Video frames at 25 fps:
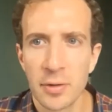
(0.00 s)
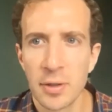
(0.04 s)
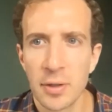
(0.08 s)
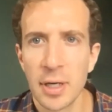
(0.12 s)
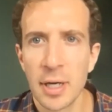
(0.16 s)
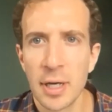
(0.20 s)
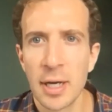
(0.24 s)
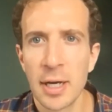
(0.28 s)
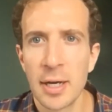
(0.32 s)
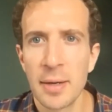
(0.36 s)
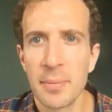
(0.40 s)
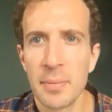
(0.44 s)

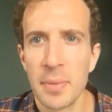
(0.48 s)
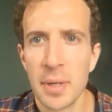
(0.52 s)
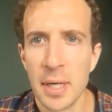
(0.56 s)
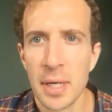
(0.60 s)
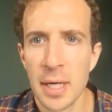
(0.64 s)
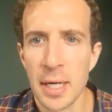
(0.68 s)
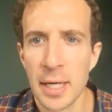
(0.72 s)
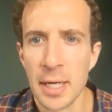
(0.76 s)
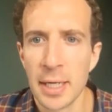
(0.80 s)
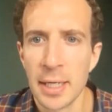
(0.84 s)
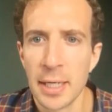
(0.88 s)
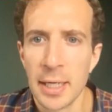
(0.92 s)
And
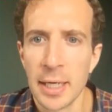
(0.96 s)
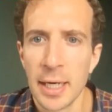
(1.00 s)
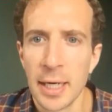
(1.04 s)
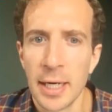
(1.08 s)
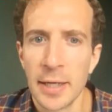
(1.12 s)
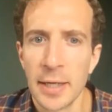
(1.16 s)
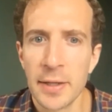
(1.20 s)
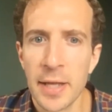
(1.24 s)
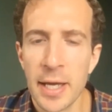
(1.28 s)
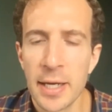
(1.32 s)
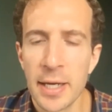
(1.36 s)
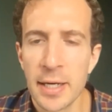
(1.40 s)

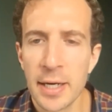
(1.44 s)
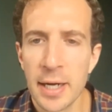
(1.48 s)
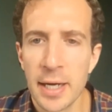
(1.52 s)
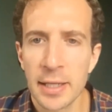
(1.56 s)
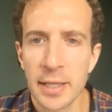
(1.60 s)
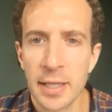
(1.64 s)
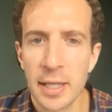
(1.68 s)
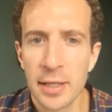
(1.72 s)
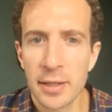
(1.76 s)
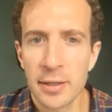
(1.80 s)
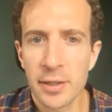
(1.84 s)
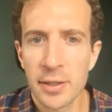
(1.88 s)

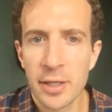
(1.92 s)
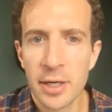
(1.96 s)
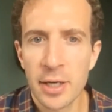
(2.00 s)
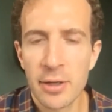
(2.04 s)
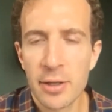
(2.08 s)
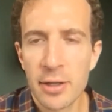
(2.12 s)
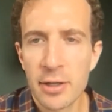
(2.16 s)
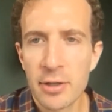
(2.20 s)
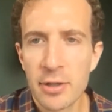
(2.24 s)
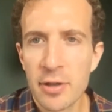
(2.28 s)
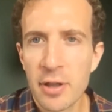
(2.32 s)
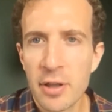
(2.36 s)
then,
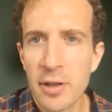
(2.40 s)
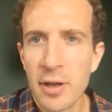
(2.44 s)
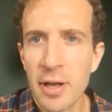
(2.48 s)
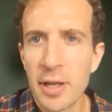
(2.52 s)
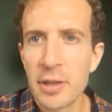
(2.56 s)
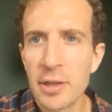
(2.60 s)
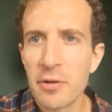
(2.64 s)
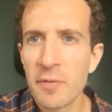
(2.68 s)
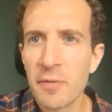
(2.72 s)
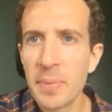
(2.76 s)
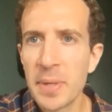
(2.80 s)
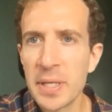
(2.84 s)

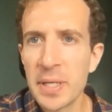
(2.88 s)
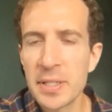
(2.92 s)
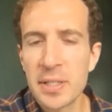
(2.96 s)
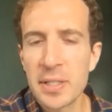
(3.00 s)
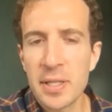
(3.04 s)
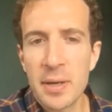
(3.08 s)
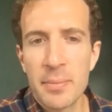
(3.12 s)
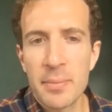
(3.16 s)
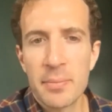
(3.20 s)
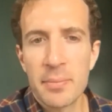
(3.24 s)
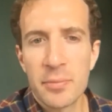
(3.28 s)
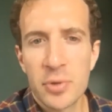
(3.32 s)
there have been
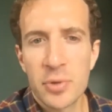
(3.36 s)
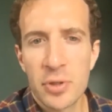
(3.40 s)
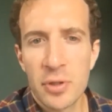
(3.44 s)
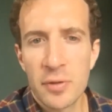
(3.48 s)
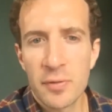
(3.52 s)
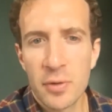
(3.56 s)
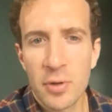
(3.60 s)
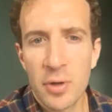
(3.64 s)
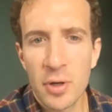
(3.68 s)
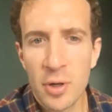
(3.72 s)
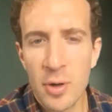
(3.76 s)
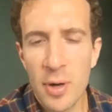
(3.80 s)
some
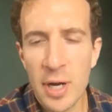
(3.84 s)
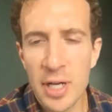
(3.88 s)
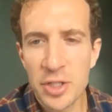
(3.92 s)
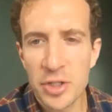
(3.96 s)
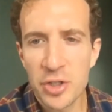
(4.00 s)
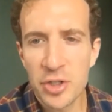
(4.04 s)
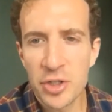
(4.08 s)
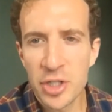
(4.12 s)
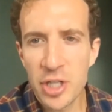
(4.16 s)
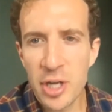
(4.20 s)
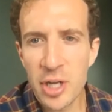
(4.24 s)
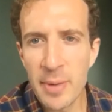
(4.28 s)

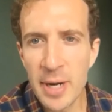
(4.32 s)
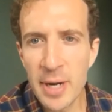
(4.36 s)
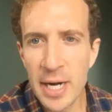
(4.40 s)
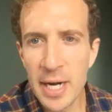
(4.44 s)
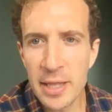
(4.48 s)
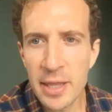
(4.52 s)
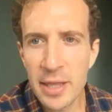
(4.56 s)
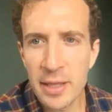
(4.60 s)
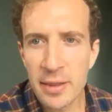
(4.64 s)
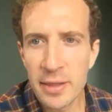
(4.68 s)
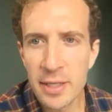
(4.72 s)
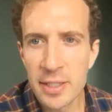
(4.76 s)
questions come in. I
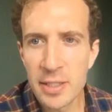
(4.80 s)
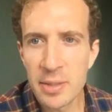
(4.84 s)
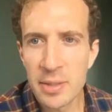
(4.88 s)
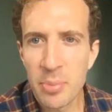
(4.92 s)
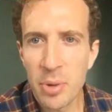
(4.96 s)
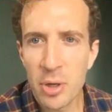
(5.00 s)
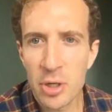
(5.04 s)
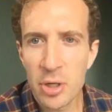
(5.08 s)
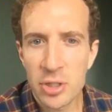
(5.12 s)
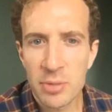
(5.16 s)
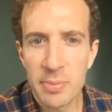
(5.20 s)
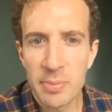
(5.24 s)
think these are
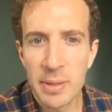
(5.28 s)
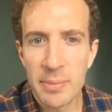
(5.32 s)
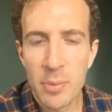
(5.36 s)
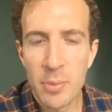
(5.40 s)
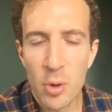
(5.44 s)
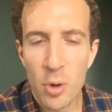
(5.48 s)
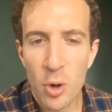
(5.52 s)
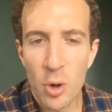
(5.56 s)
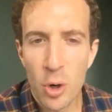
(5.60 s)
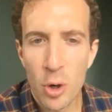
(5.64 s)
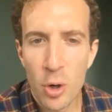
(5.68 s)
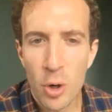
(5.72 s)
possibly
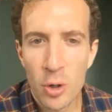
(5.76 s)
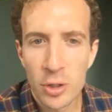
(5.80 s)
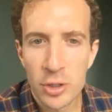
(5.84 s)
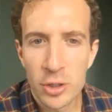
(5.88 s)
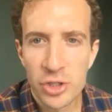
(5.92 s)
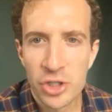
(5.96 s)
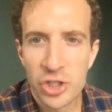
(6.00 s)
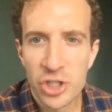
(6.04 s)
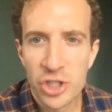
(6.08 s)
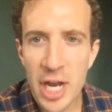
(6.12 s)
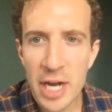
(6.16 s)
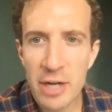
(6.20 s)
more
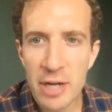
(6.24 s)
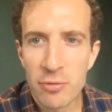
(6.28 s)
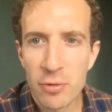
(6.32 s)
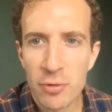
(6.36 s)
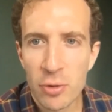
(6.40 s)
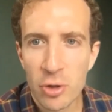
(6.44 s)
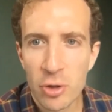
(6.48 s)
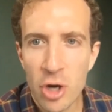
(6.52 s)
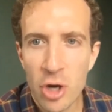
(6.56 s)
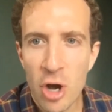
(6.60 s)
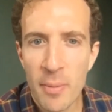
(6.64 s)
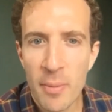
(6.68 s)

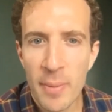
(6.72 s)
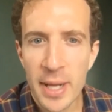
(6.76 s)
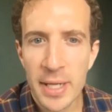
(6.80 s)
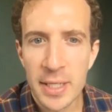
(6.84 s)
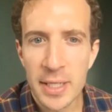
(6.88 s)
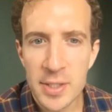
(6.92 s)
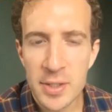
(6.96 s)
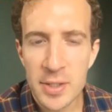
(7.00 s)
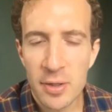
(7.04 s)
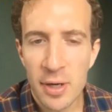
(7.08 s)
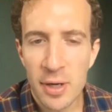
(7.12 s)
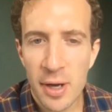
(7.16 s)
general
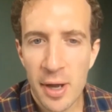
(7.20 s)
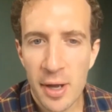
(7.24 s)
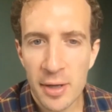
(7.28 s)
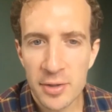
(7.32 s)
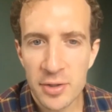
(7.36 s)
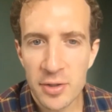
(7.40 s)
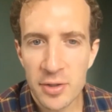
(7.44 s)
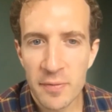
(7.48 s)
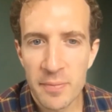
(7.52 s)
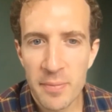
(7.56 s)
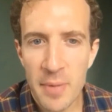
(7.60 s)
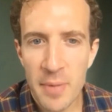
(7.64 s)
comments, so I'll
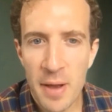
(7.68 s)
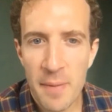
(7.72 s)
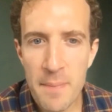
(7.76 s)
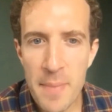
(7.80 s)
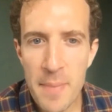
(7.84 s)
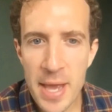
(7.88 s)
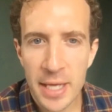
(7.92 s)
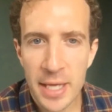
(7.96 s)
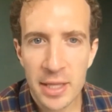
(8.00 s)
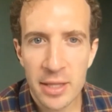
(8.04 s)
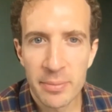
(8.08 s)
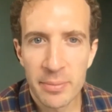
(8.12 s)
sort of
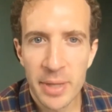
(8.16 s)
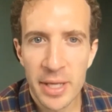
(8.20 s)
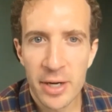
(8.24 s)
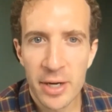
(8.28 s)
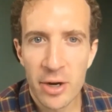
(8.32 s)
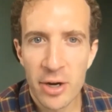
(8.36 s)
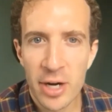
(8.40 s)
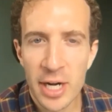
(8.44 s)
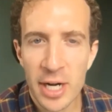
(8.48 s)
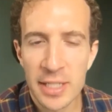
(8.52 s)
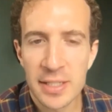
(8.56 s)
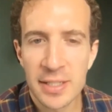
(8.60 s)
make them. They're
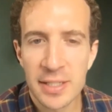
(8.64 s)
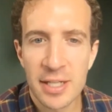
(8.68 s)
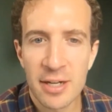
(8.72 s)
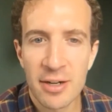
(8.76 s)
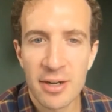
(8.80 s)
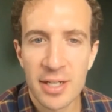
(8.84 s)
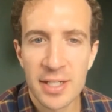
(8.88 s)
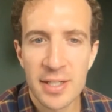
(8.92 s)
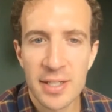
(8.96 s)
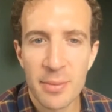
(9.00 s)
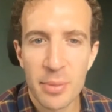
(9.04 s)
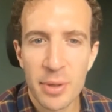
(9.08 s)
not
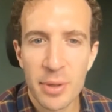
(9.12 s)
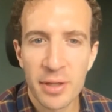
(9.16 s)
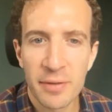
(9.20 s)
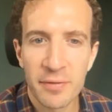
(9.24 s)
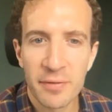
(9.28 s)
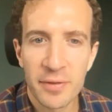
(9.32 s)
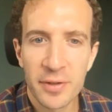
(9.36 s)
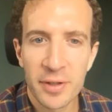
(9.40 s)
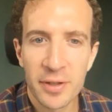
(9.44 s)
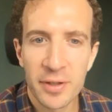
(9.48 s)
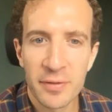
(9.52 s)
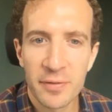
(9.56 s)
necessarily something
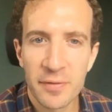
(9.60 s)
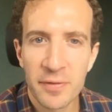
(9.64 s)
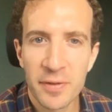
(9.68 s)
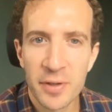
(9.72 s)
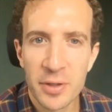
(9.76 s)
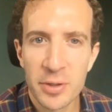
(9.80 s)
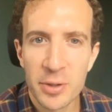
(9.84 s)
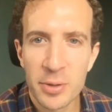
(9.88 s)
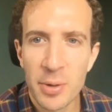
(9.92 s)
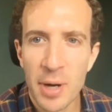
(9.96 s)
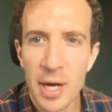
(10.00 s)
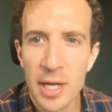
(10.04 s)
for
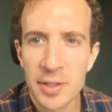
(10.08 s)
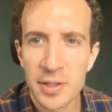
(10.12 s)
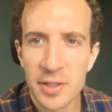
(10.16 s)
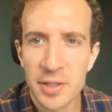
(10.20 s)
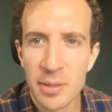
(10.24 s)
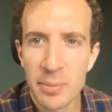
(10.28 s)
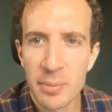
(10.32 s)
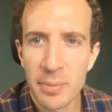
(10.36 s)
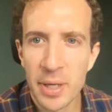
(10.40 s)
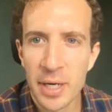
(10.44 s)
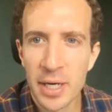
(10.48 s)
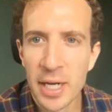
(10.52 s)
you to answer,
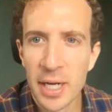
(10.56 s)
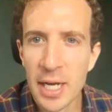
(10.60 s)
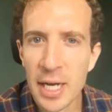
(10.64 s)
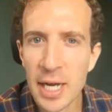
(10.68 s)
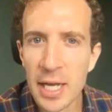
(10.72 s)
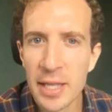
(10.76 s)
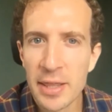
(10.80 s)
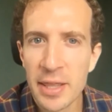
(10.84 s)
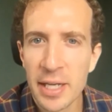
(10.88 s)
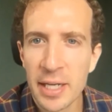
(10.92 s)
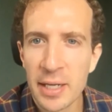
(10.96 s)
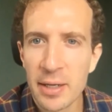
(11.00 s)
but I
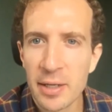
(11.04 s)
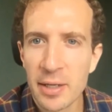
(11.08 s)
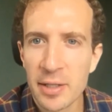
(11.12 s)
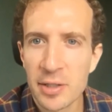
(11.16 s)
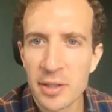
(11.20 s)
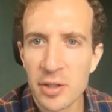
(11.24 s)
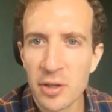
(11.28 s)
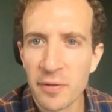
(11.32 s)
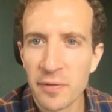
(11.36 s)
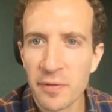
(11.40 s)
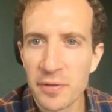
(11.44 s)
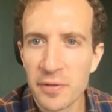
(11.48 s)
think there's
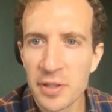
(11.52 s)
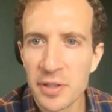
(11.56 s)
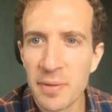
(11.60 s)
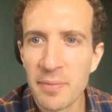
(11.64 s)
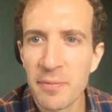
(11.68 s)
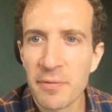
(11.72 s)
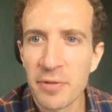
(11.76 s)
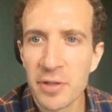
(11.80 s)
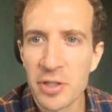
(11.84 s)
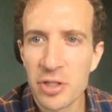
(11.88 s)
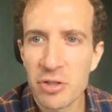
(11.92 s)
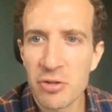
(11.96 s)
sort of
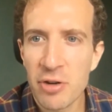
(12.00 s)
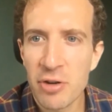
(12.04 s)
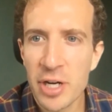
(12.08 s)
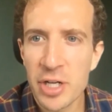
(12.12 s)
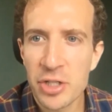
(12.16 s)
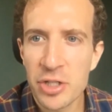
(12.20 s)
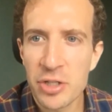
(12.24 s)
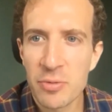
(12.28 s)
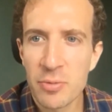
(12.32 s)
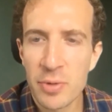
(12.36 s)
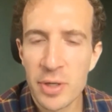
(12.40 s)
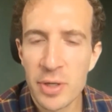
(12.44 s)
some
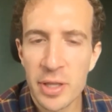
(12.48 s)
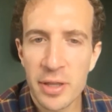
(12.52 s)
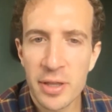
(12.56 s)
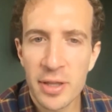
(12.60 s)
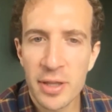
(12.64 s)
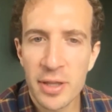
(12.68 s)
frustration with